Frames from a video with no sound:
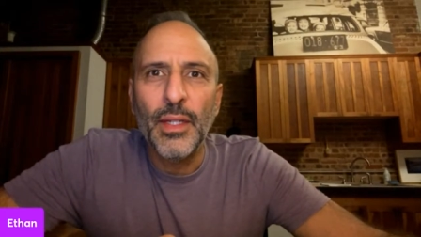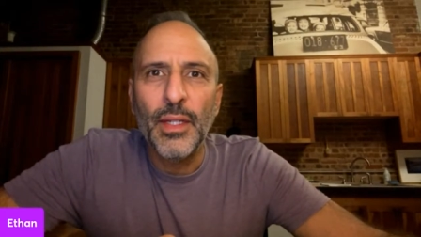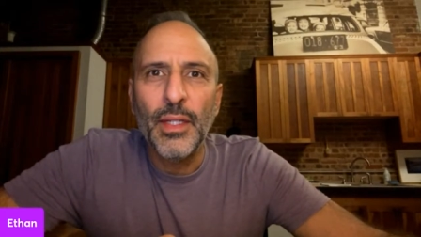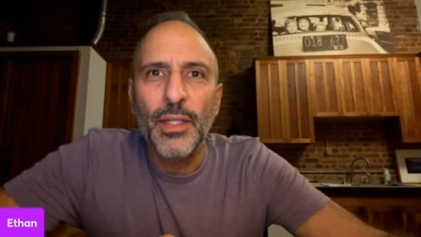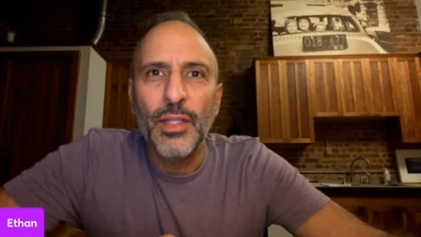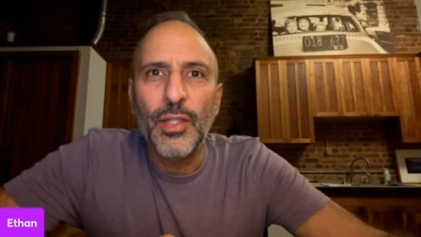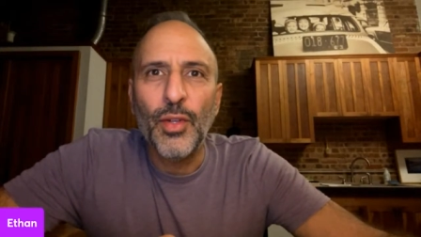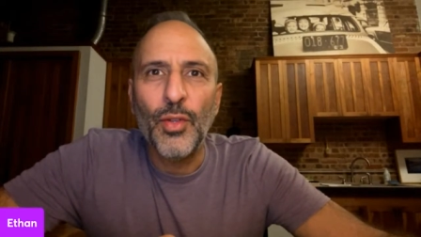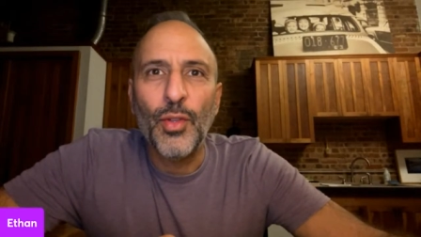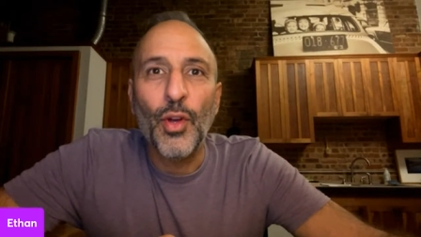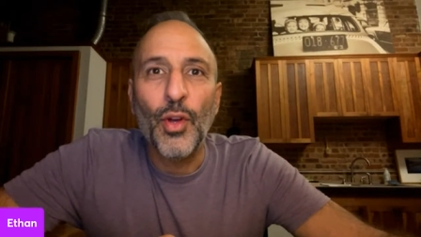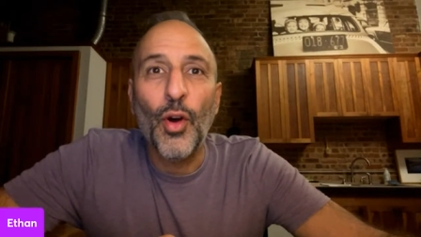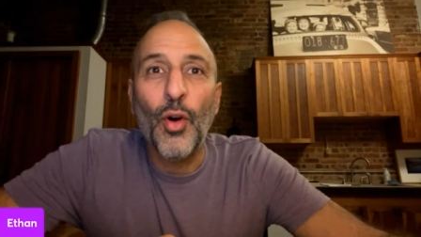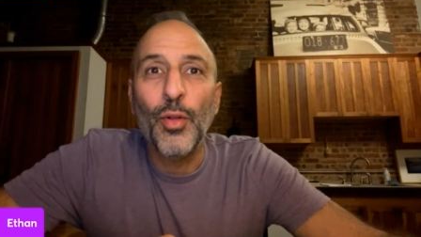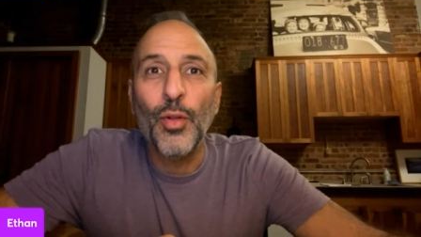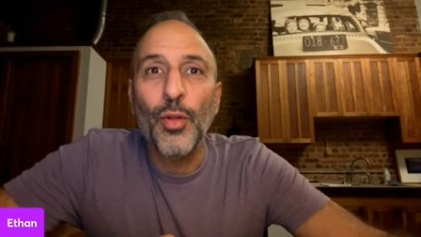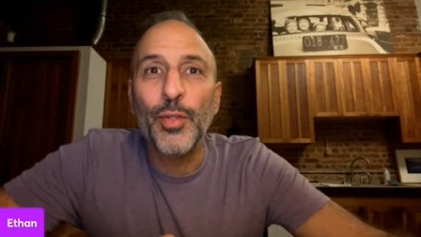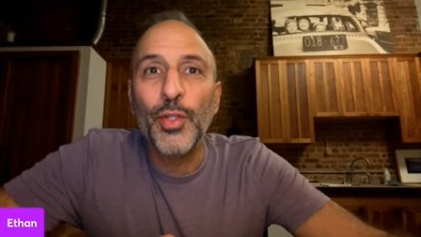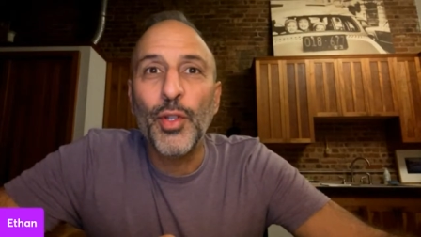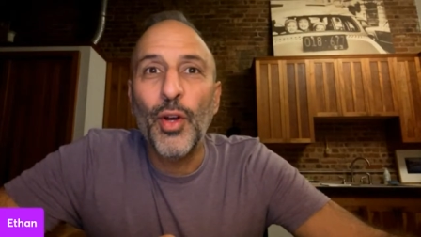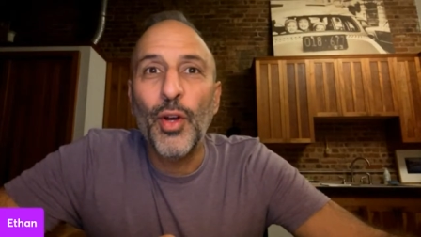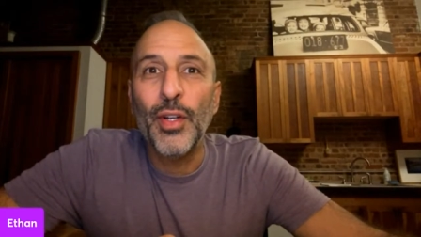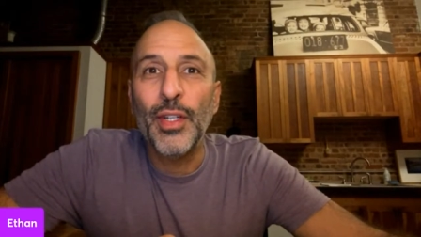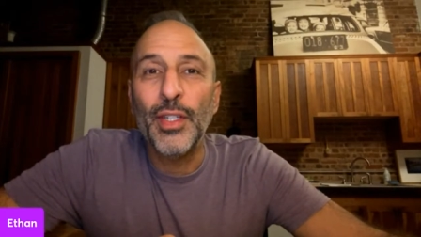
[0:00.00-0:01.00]
So the whole
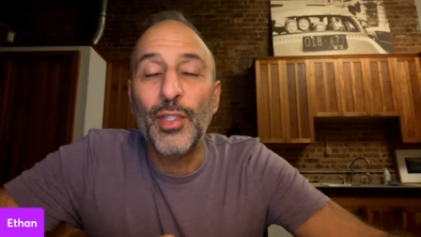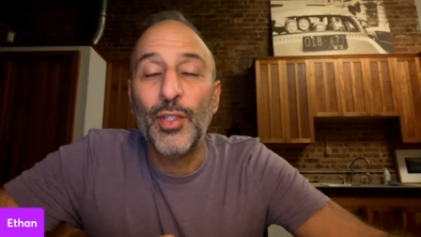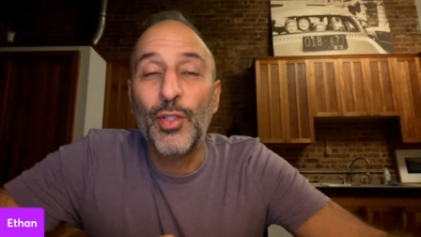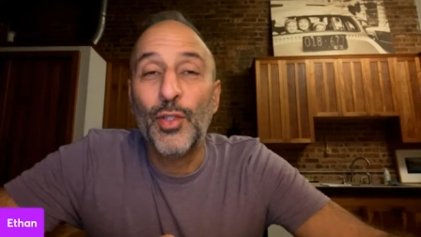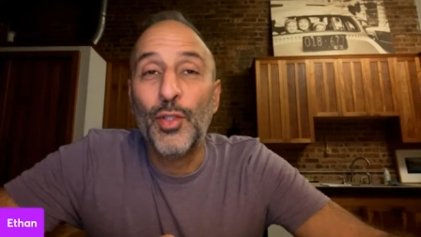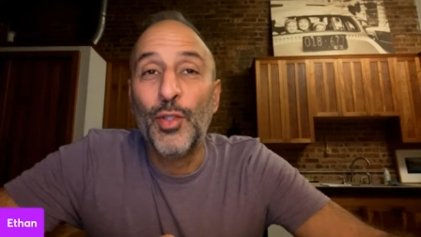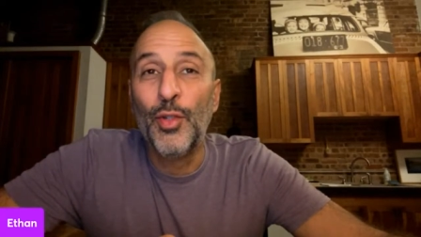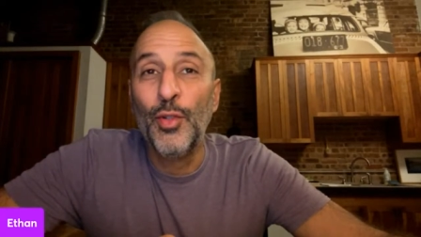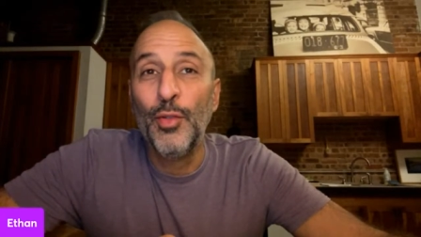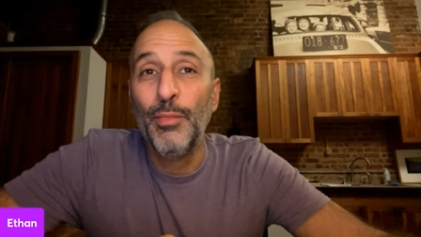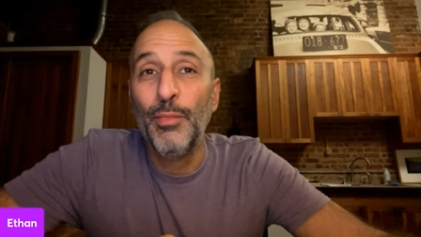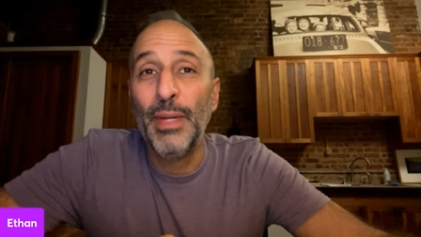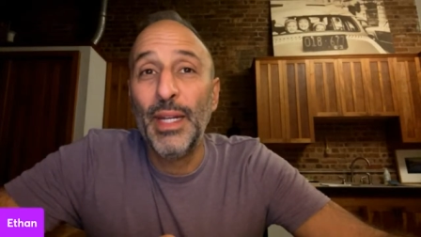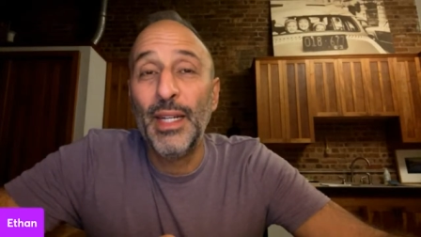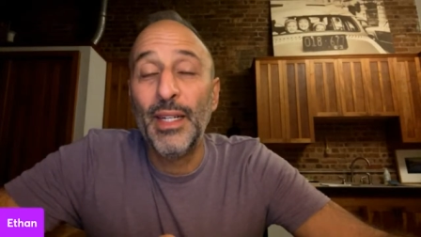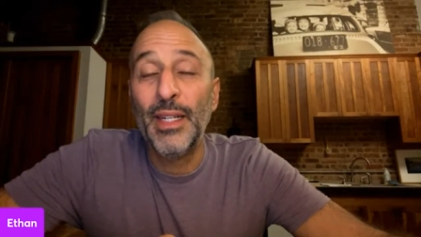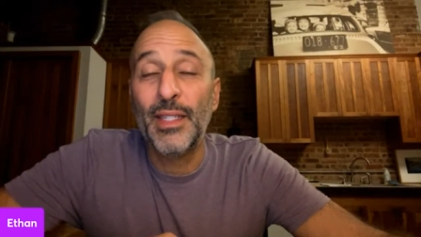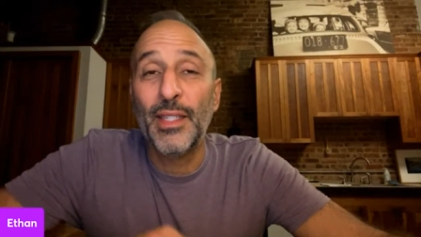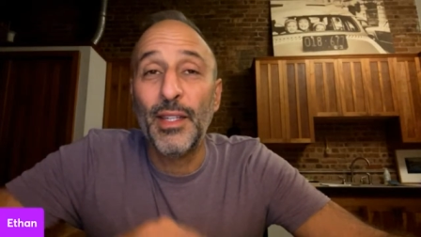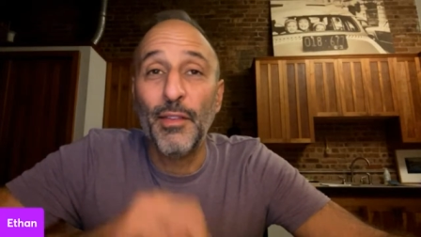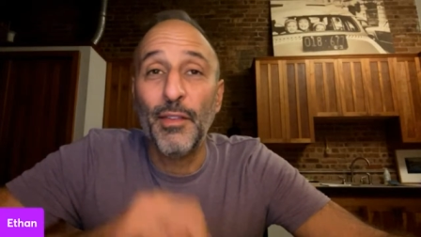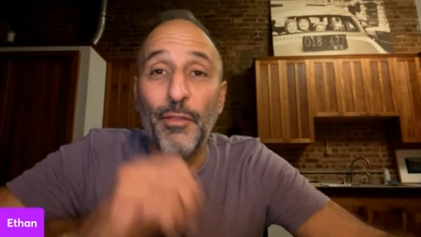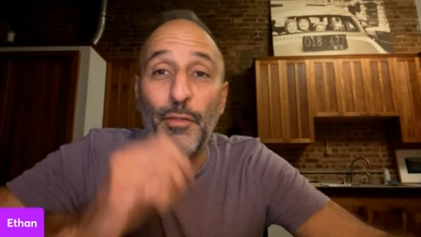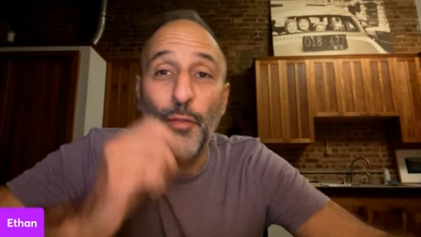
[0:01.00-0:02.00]
song is 2
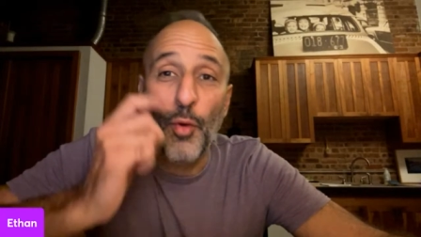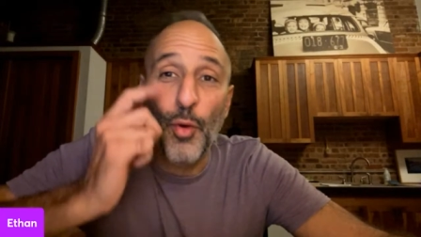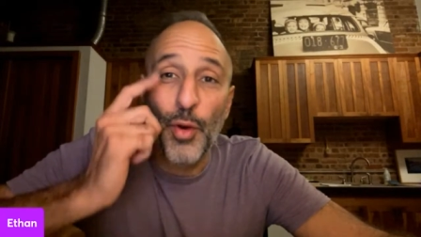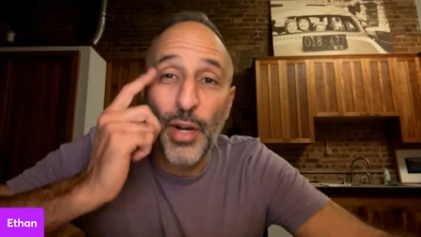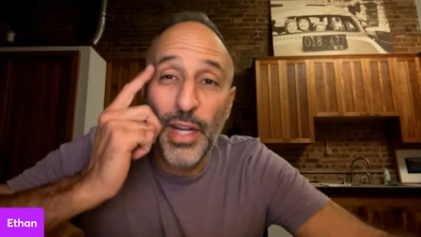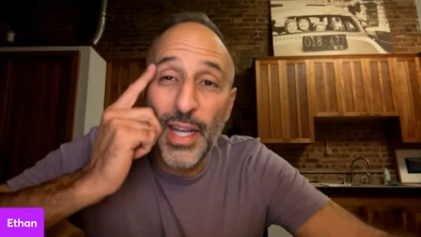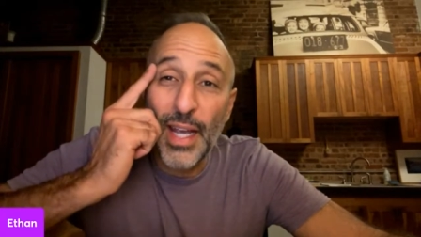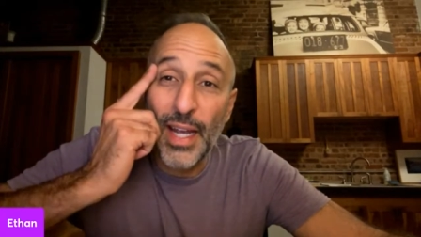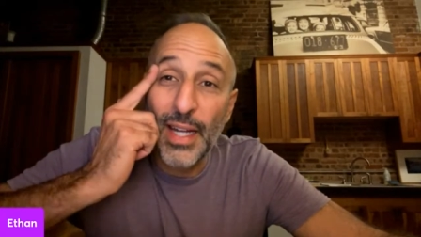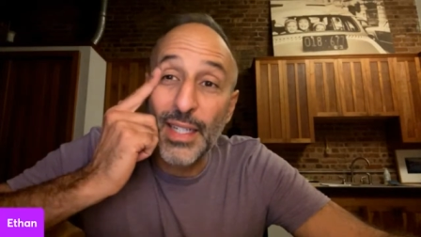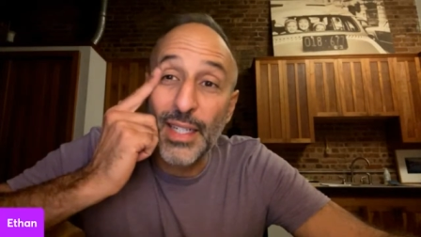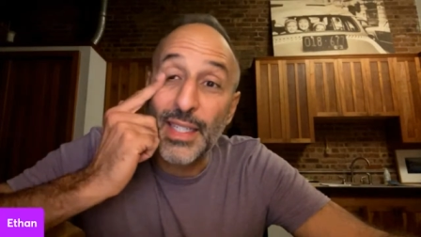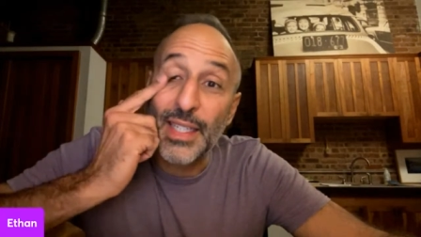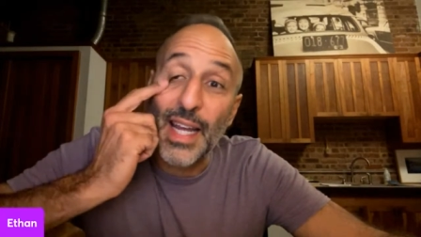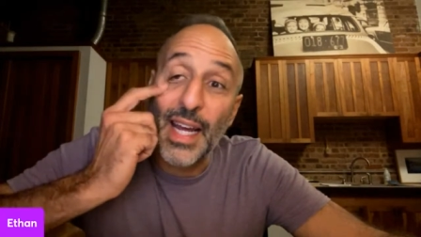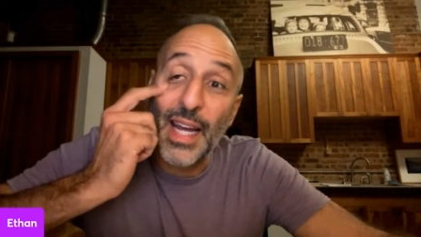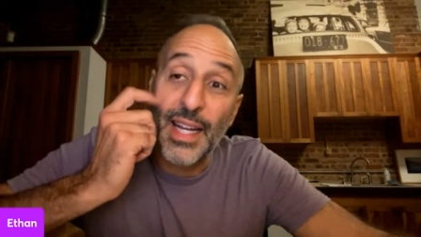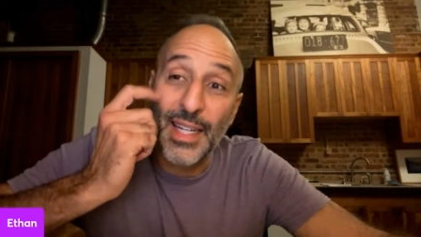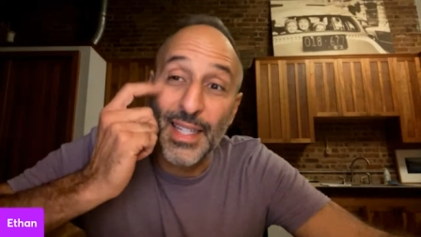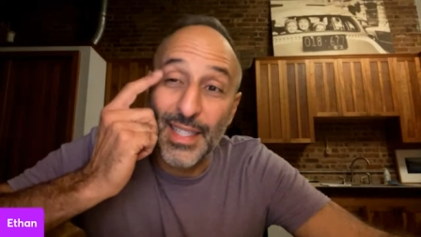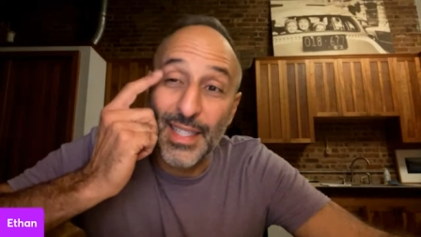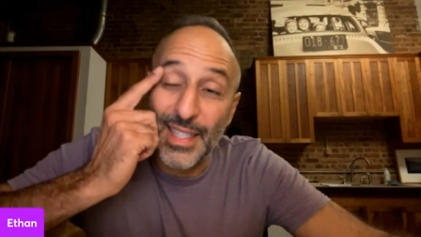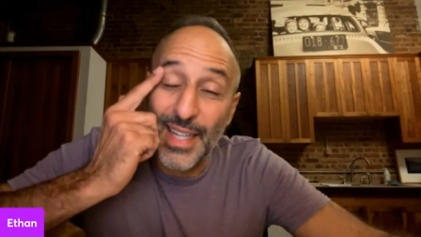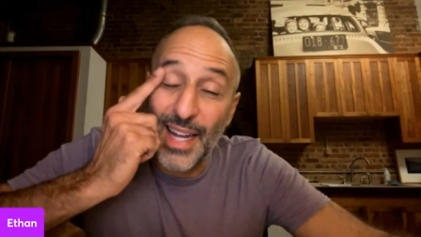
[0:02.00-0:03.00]
minutes and 48
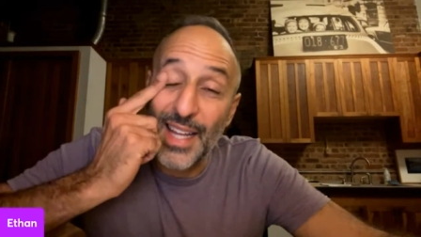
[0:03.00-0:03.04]
seconds.